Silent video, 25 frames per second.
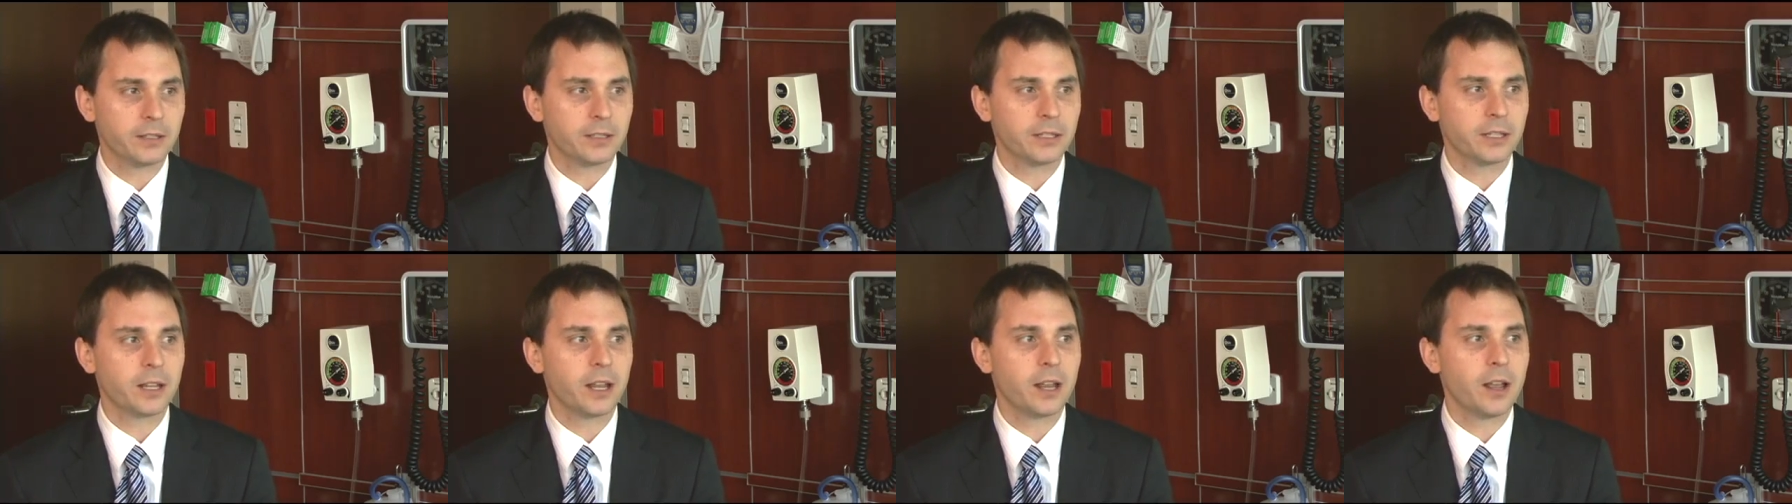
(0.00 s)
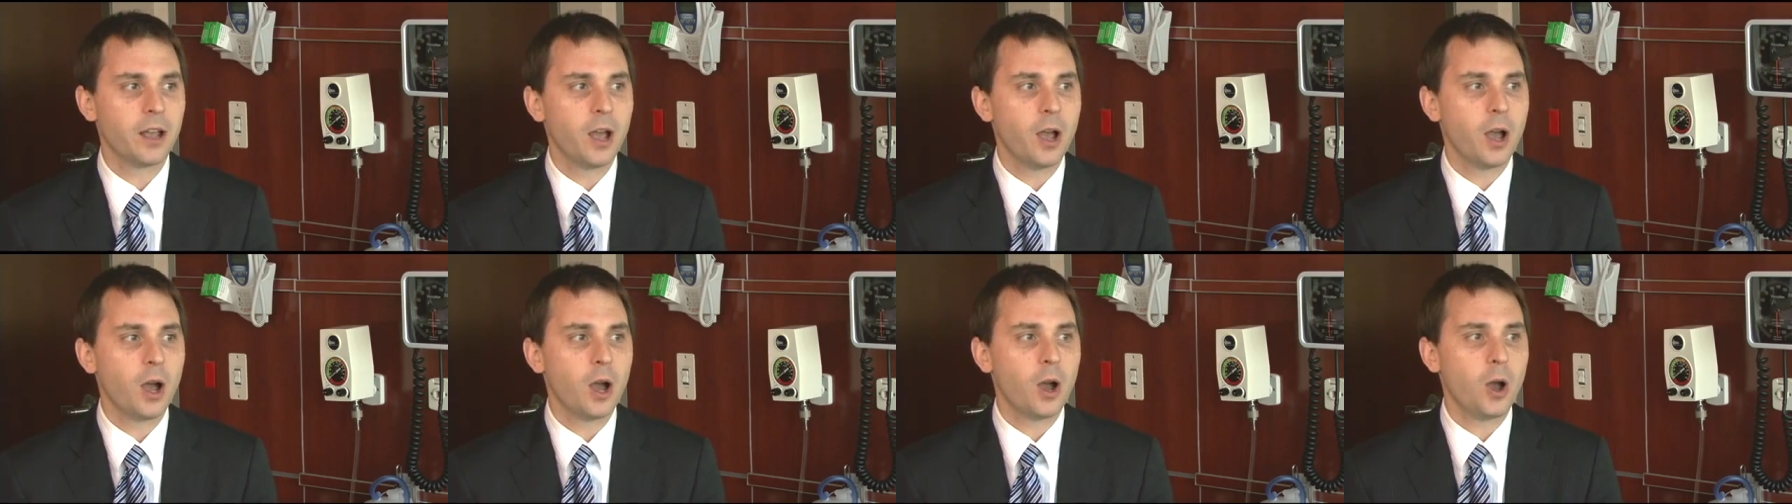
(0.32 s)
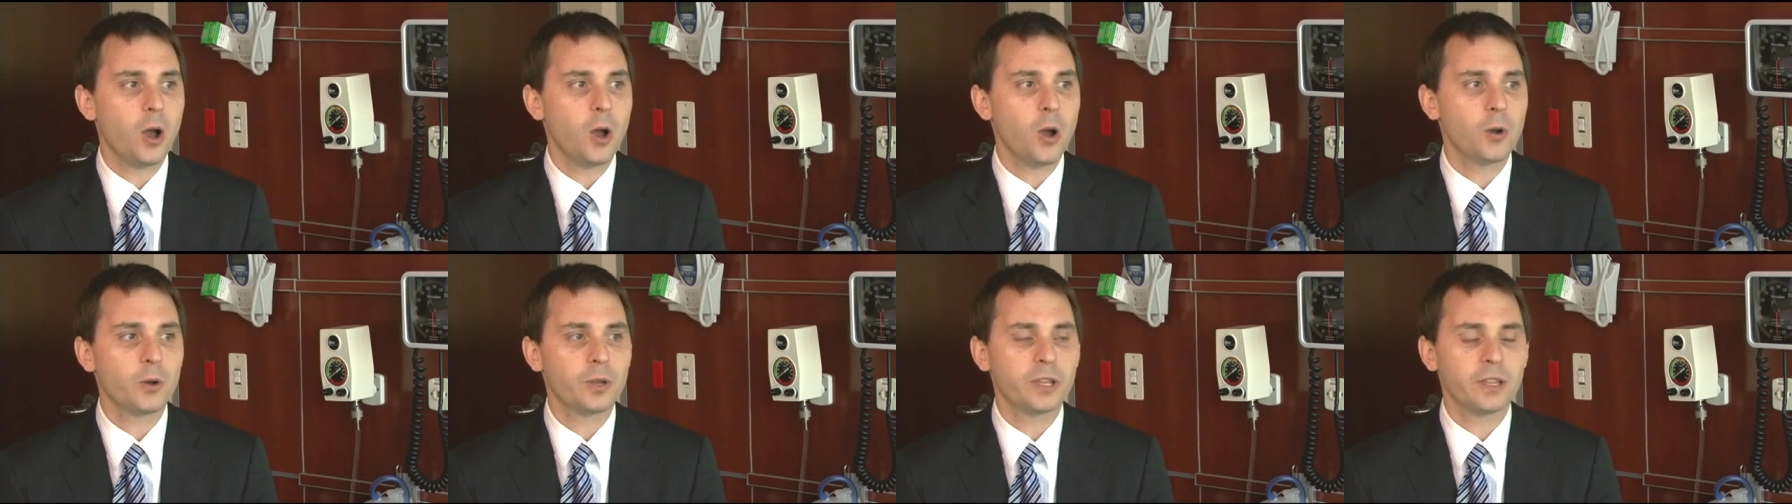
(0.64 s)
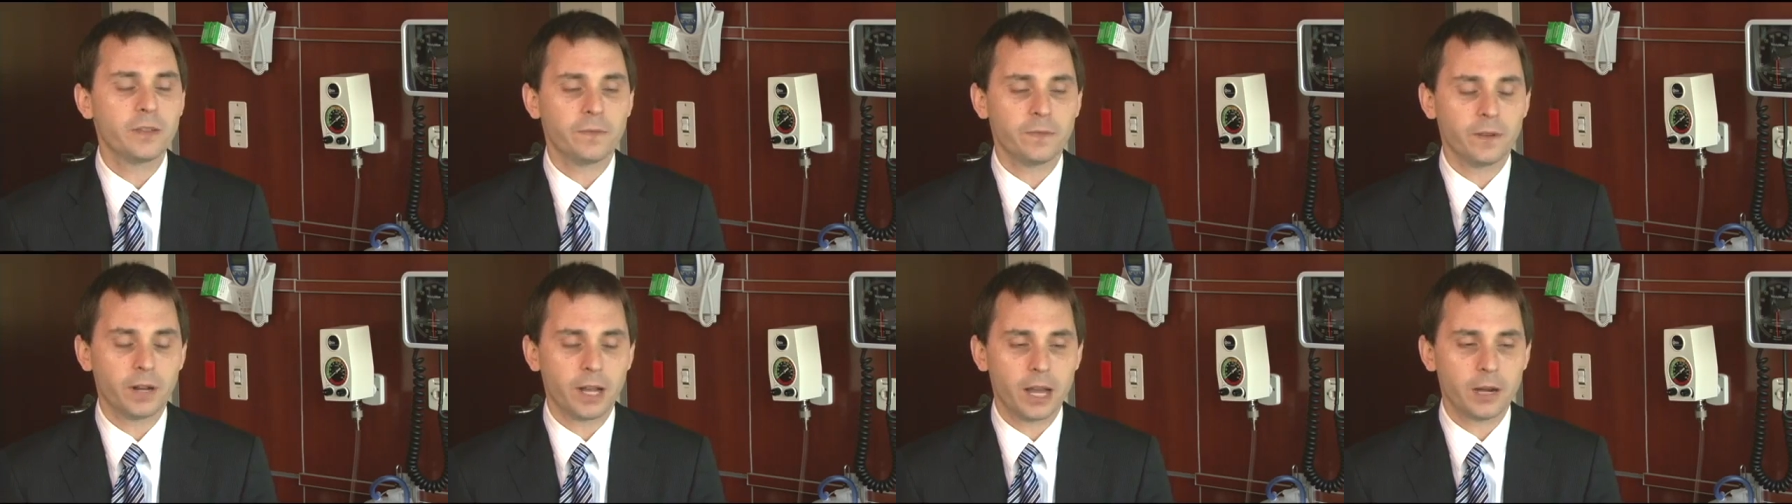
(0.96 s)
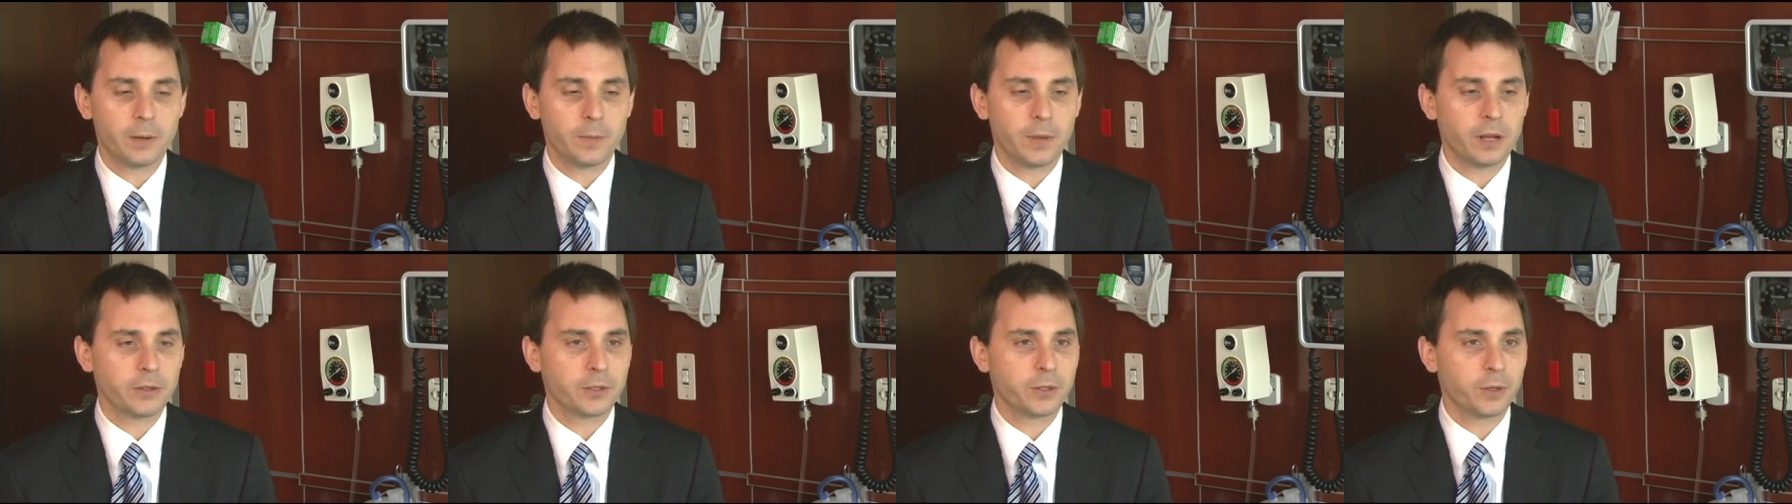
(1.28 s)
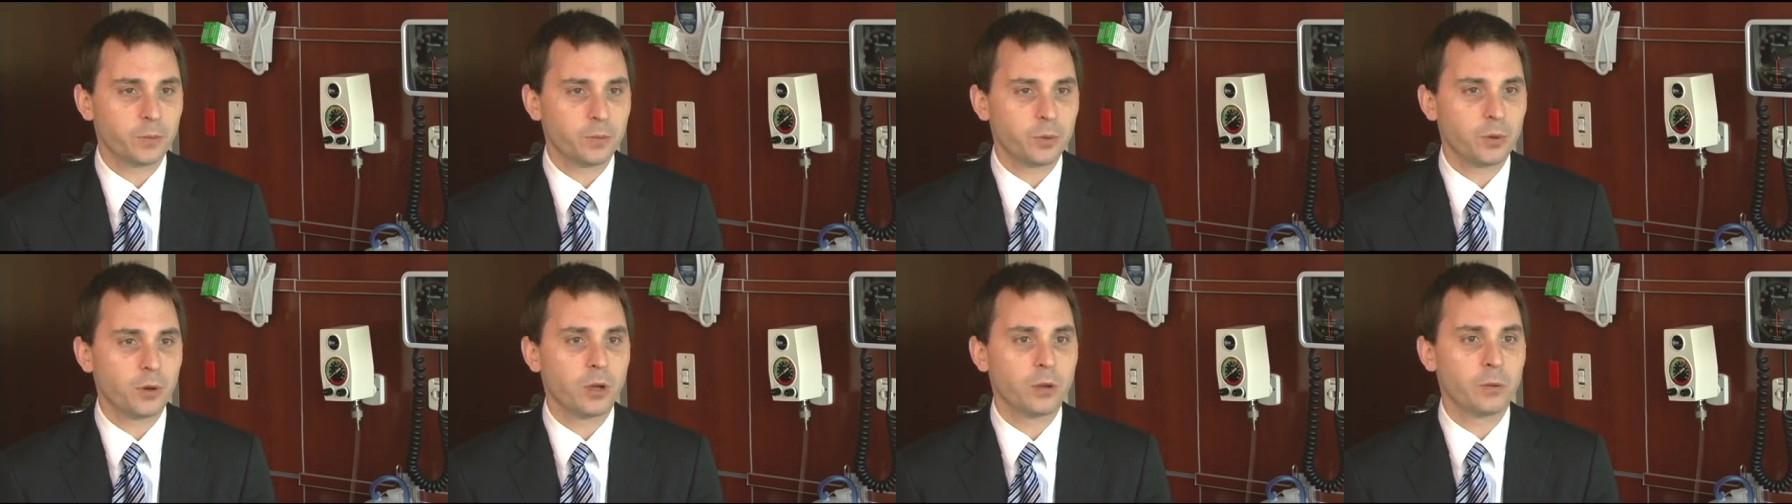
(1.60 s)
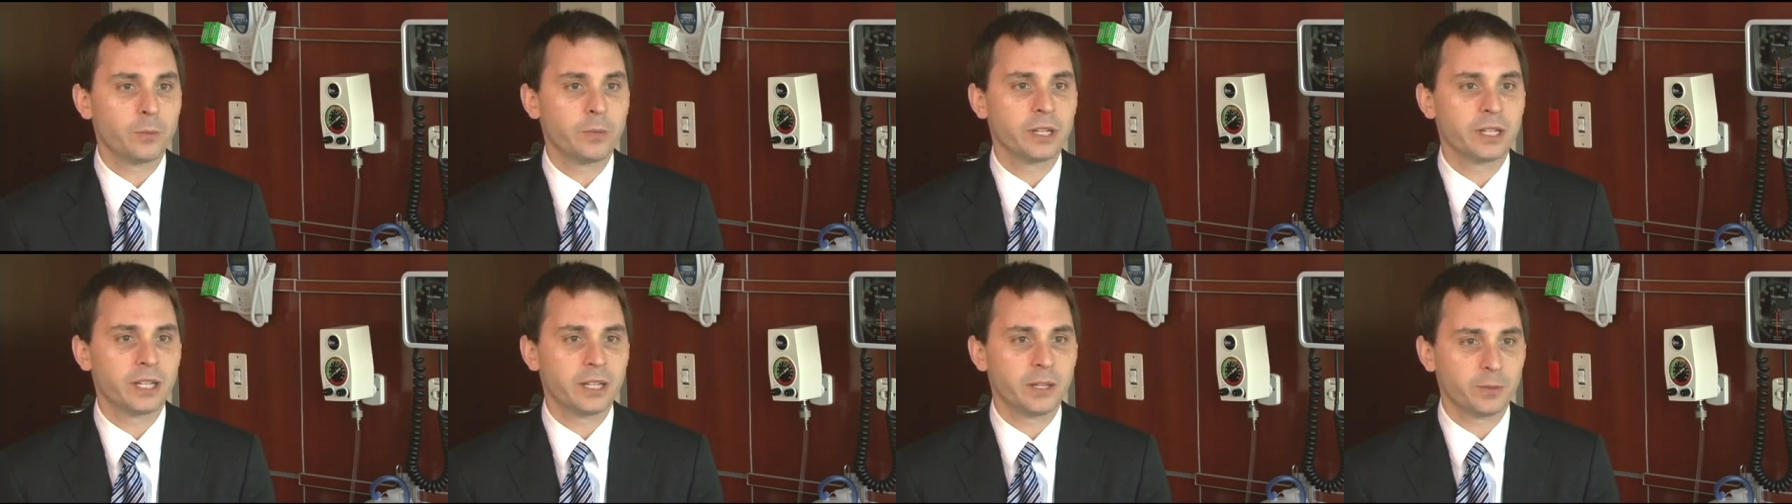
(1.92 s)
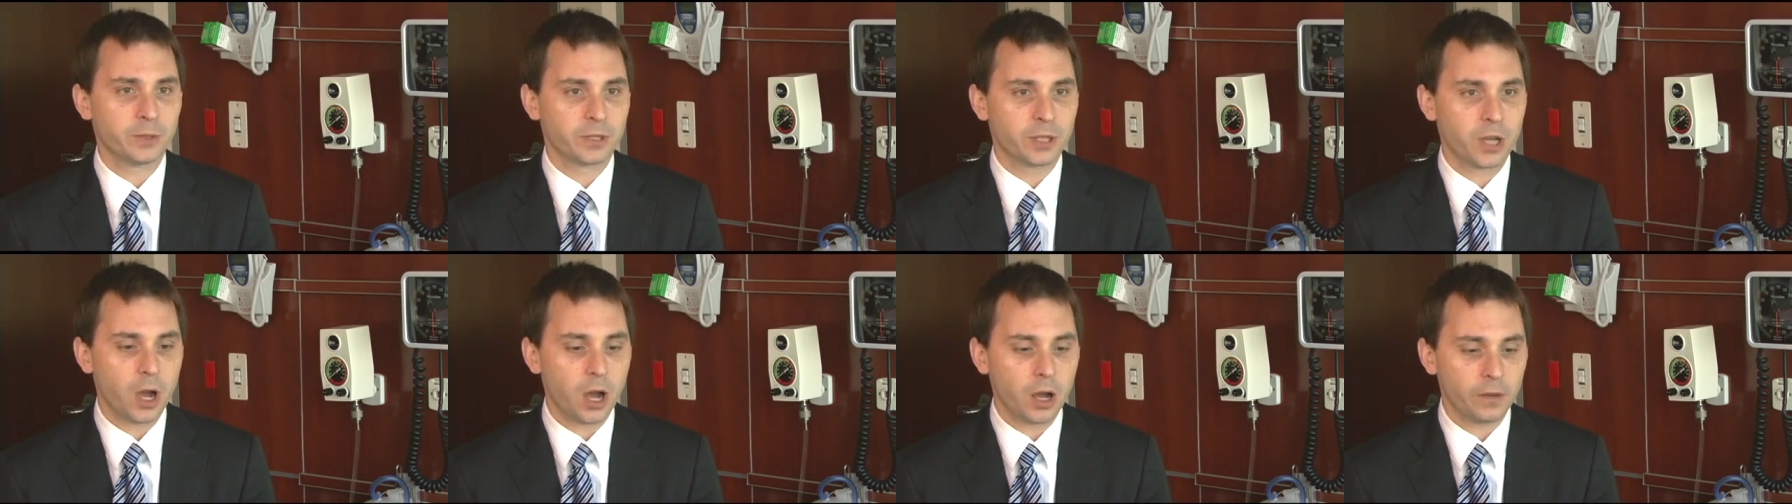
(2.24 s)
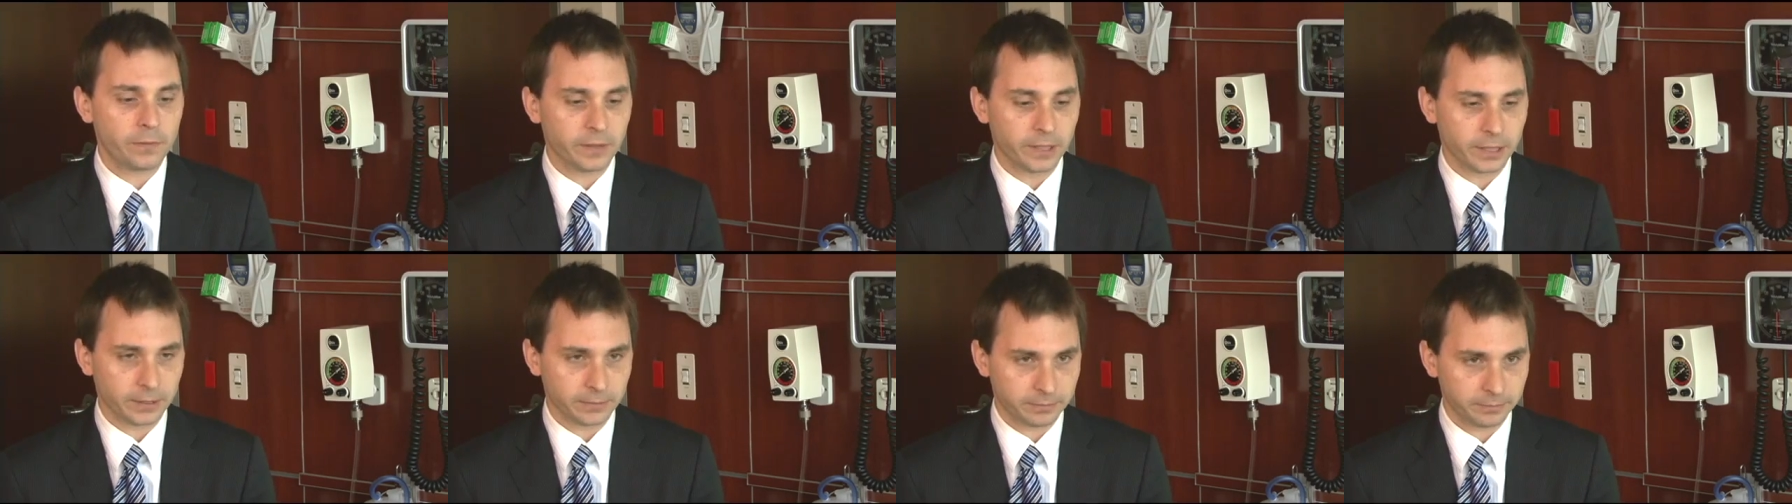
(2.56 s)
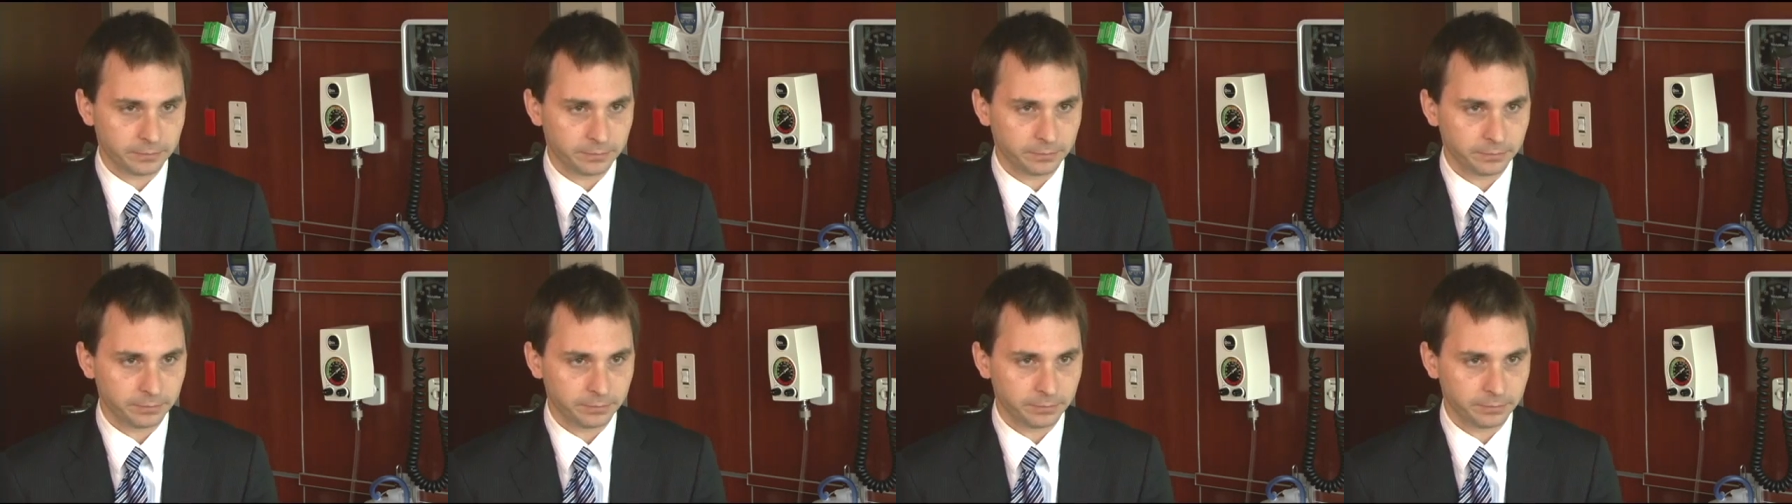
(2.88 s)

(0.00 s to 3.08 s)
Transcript: And she, oh, he forgot about your appointment and he was golfing.